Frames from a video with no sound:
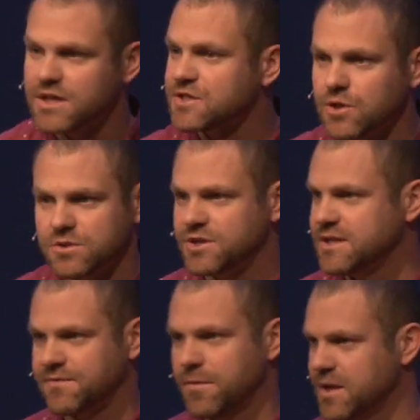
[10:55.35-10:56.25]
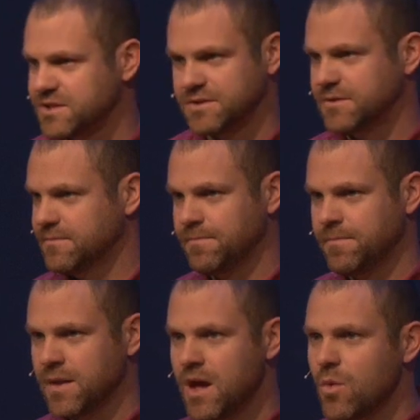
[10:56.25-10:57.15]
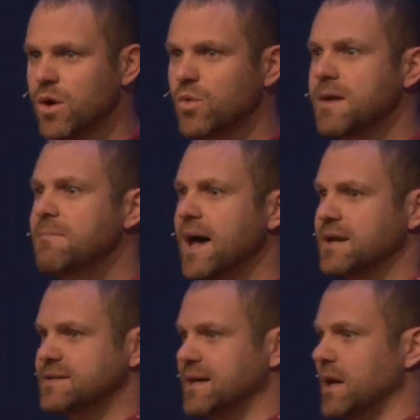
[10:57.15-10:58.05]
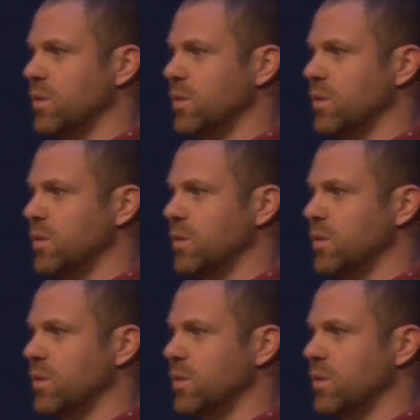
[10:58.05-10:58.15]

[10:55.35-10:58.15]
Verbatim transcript: is so transformational. When we meditate,